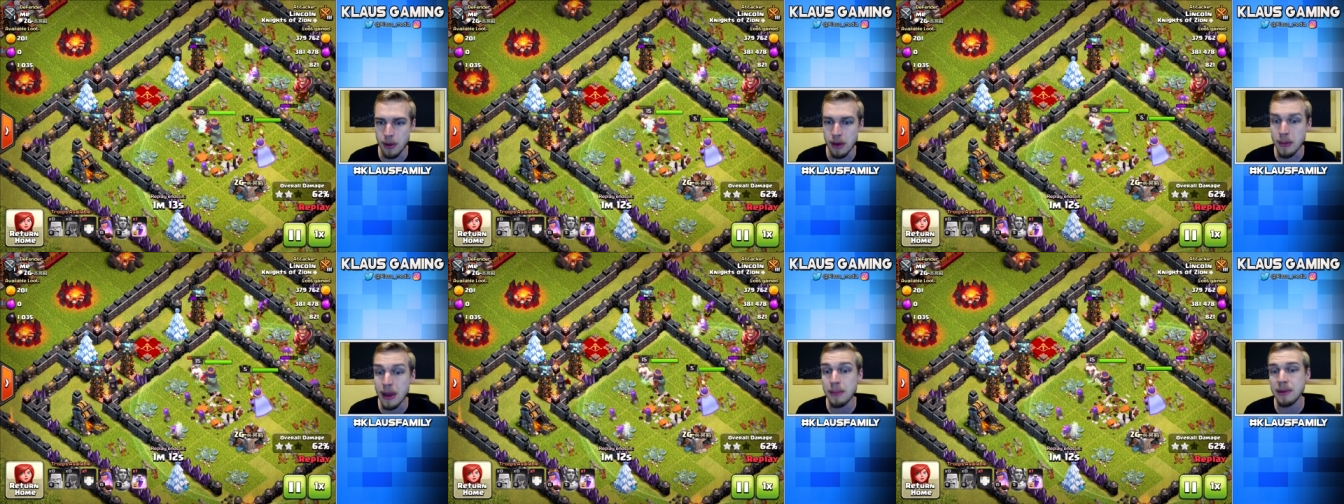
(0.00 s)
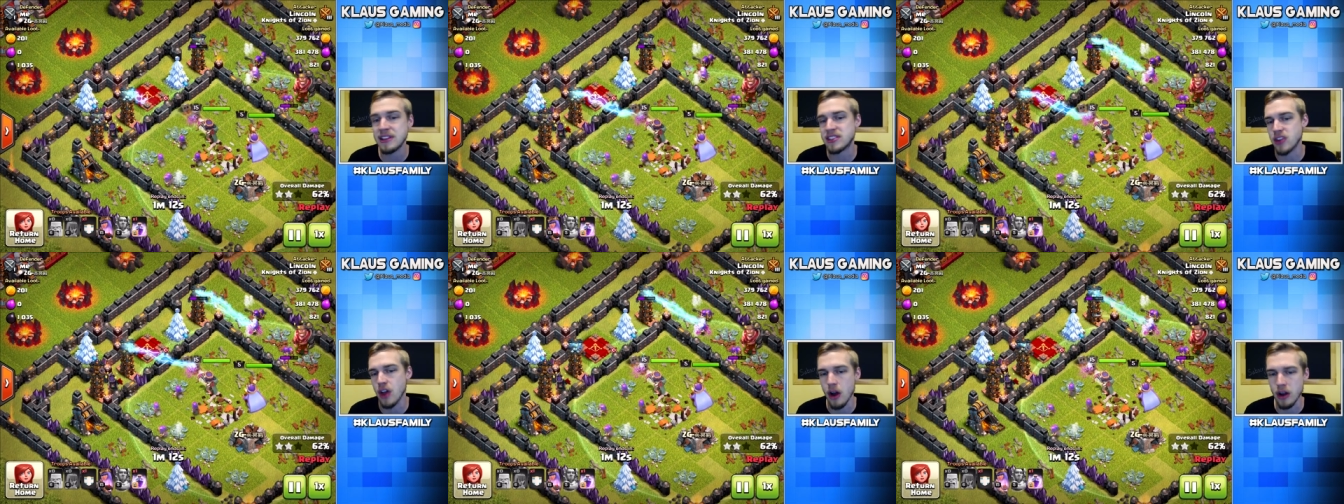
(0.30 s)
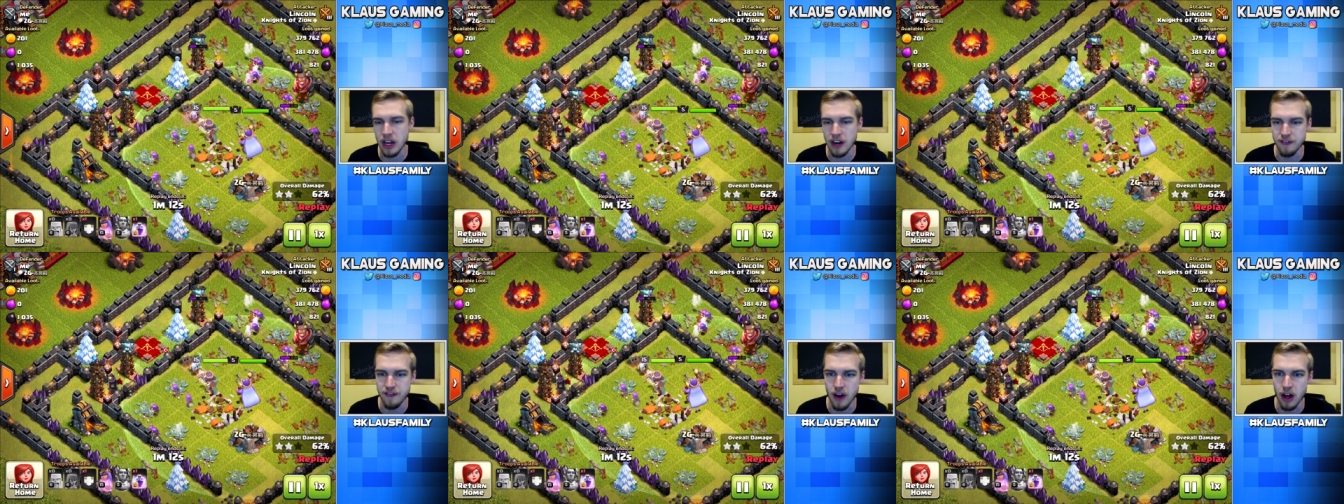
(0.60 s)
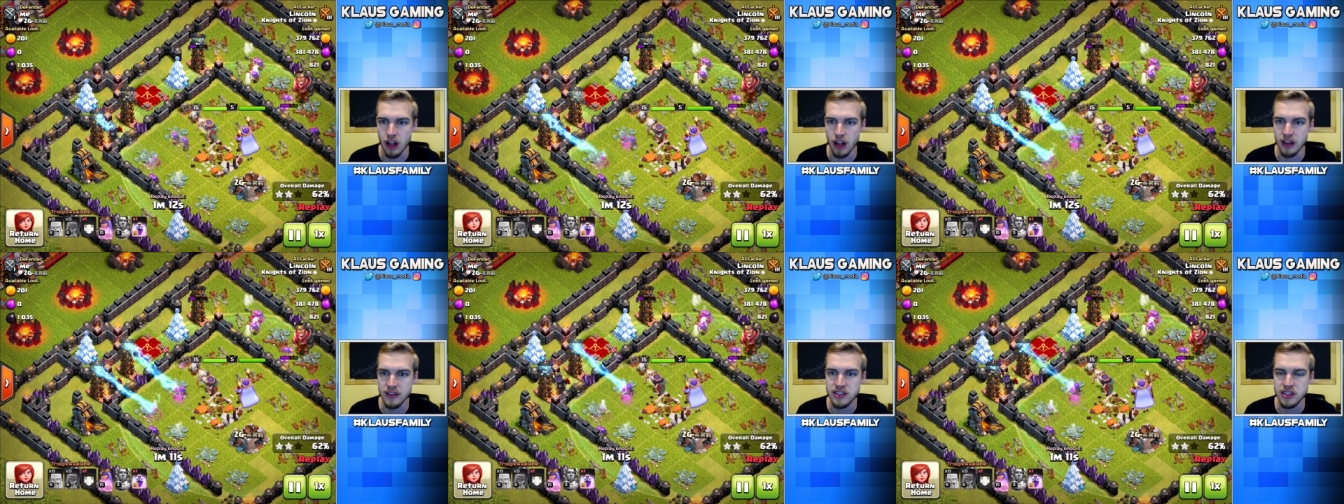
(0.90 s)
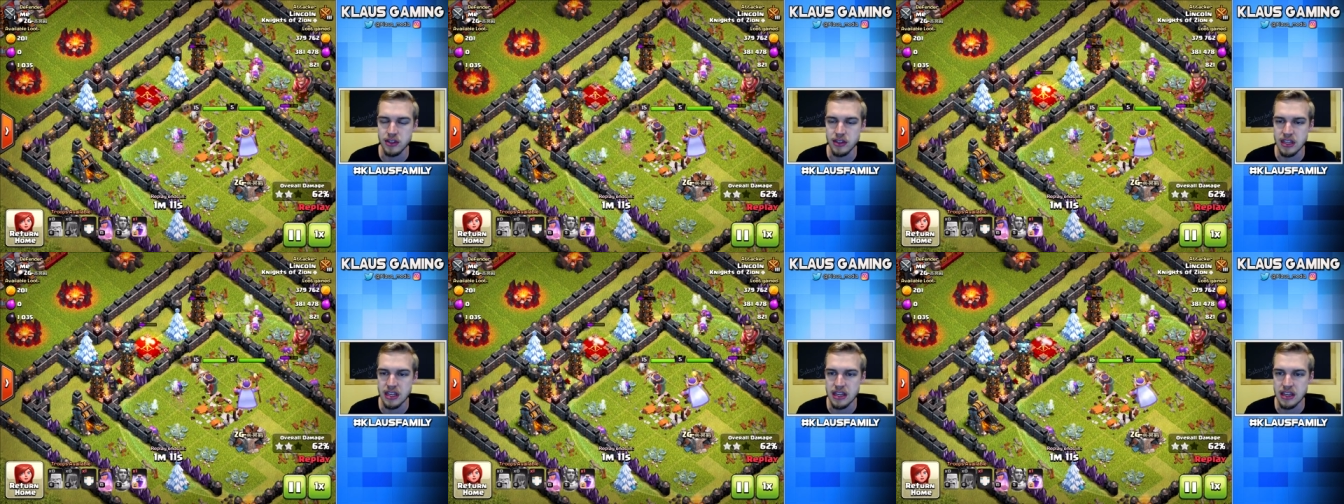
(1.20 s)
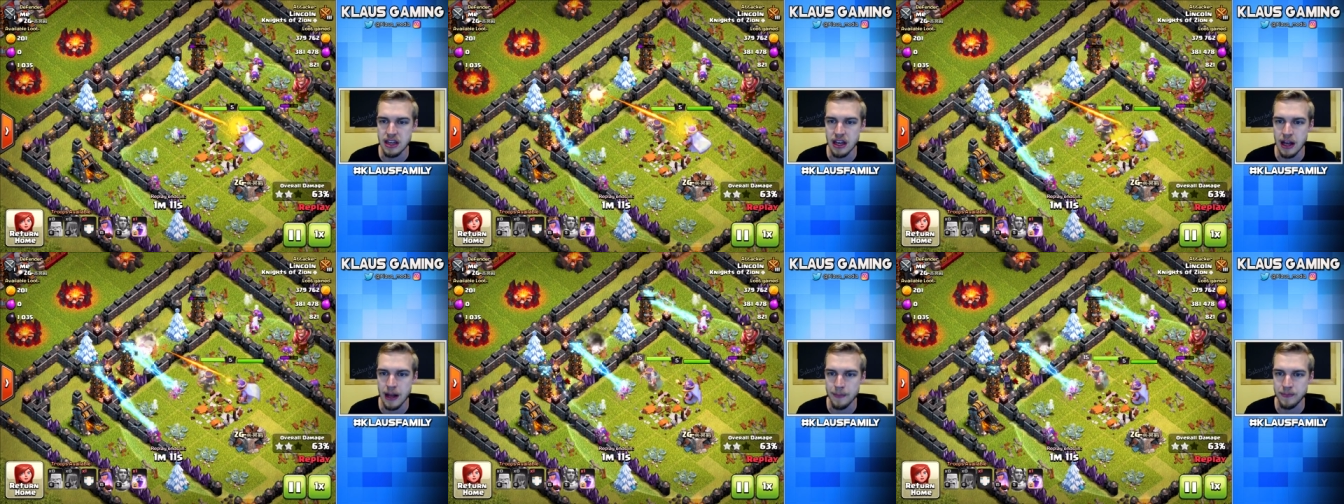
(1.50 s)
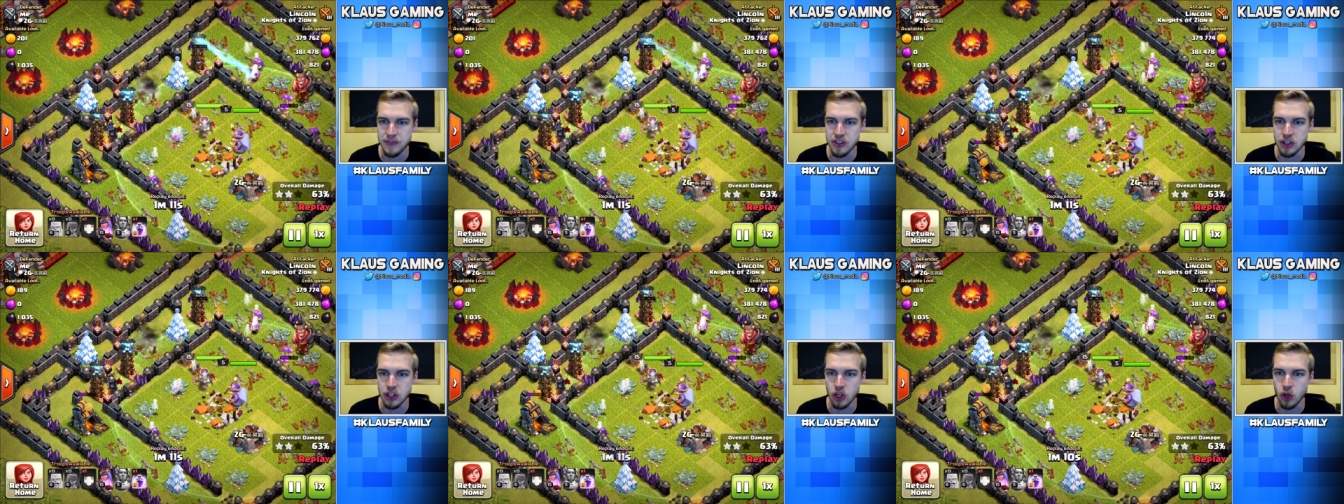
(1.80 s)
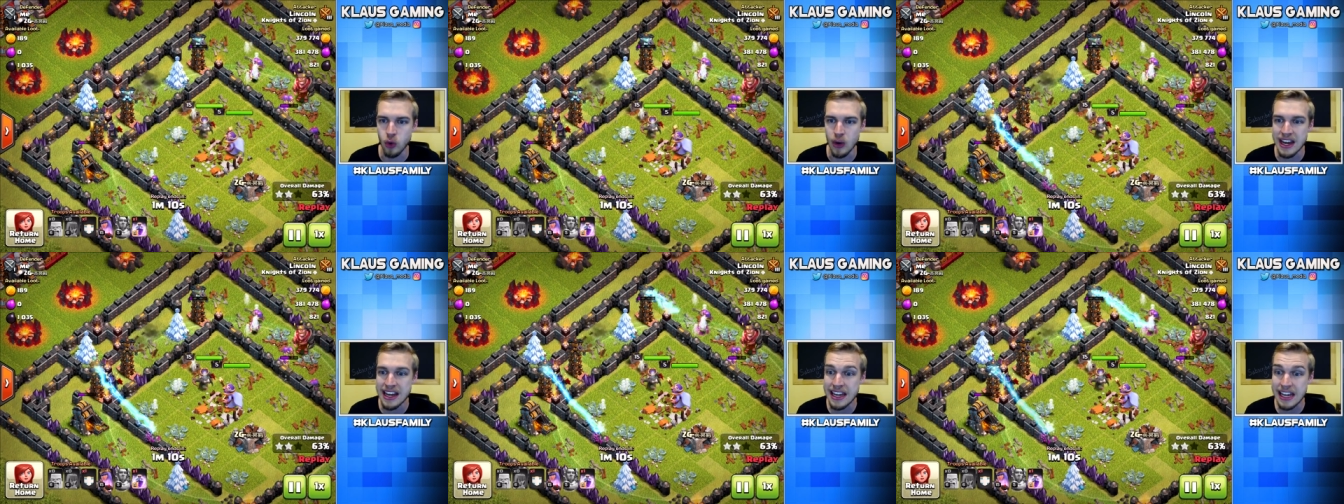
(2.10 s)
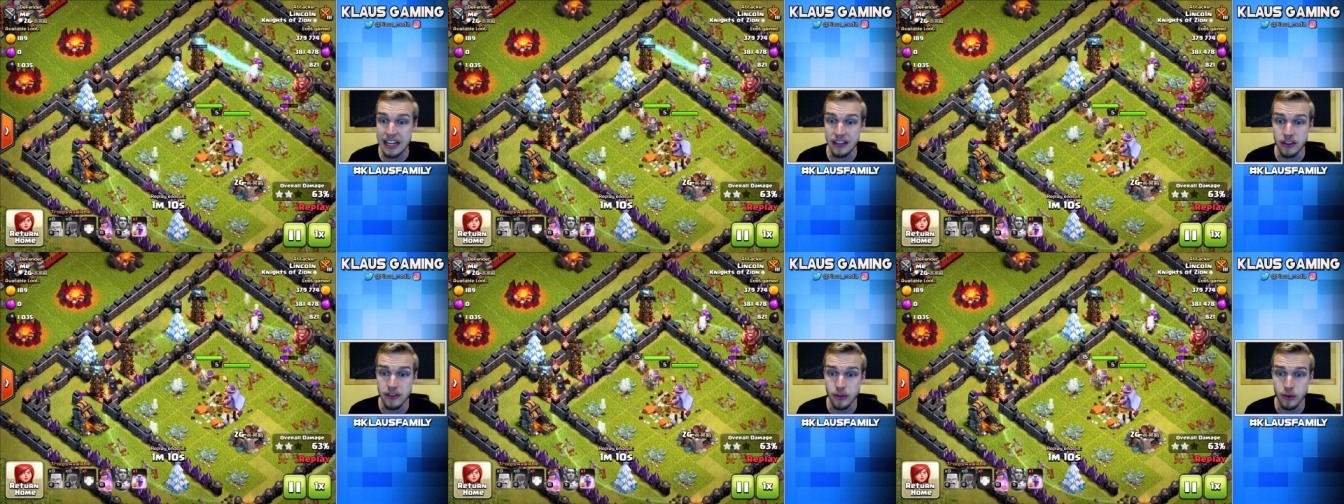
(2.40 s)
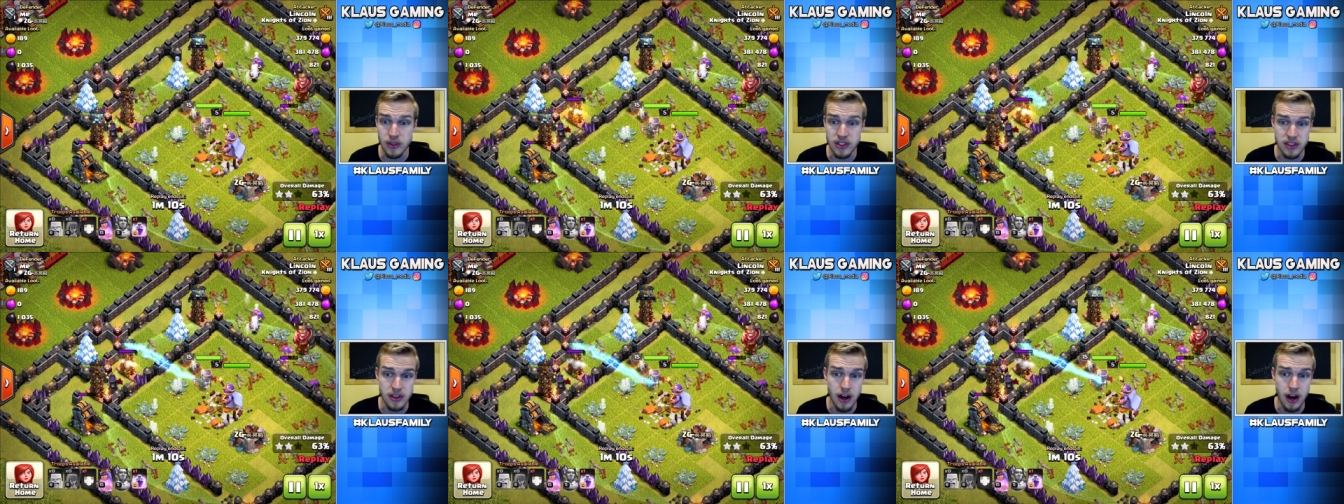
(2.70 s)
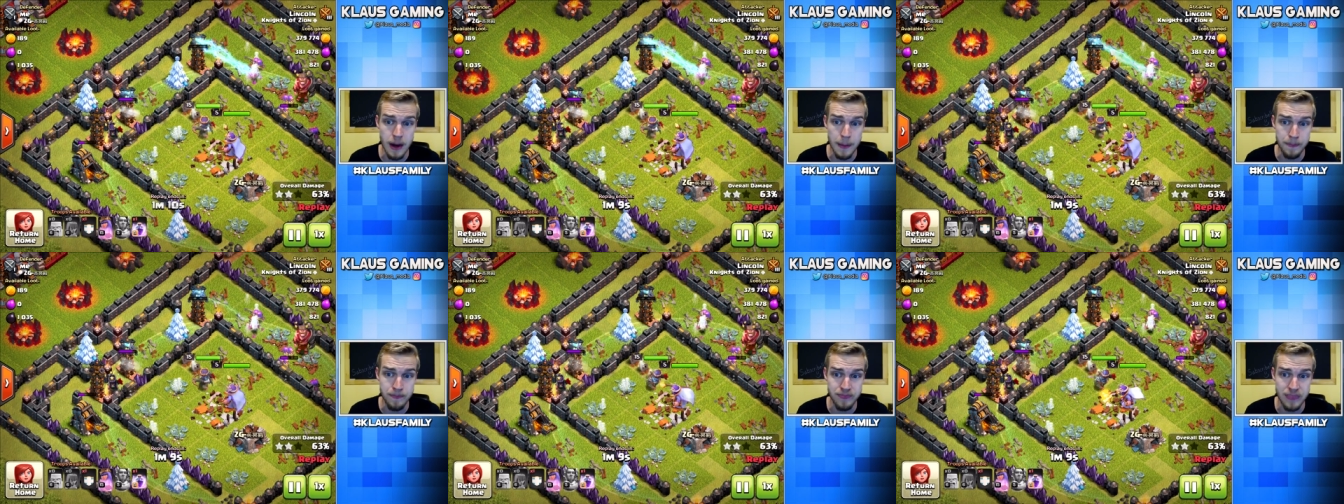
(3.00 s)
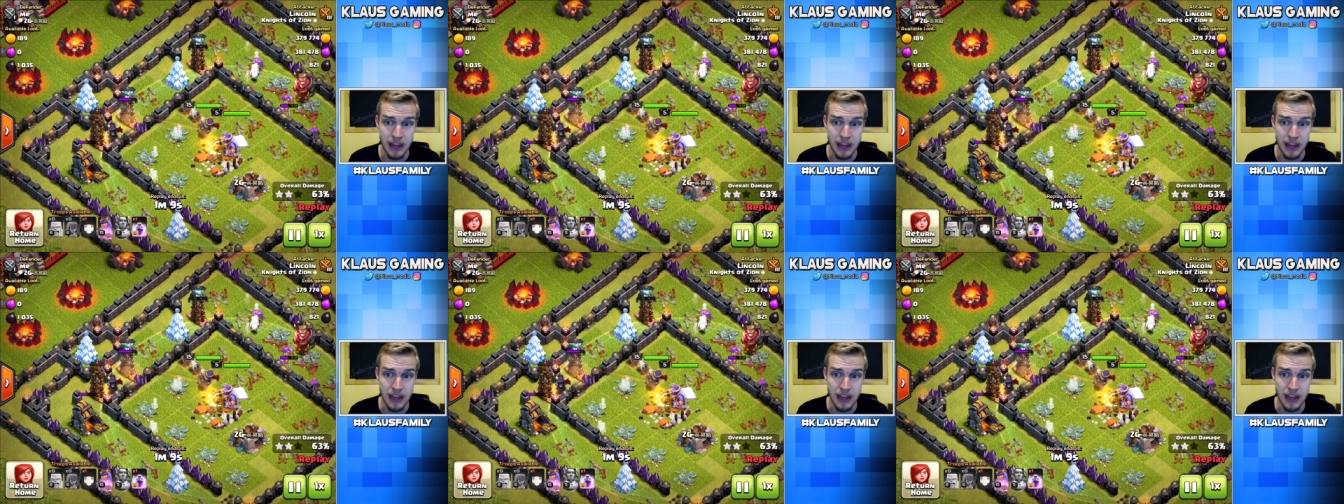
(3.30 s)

I mean, maybe it's all gonna fall onto the uh, to the queen to get the three star.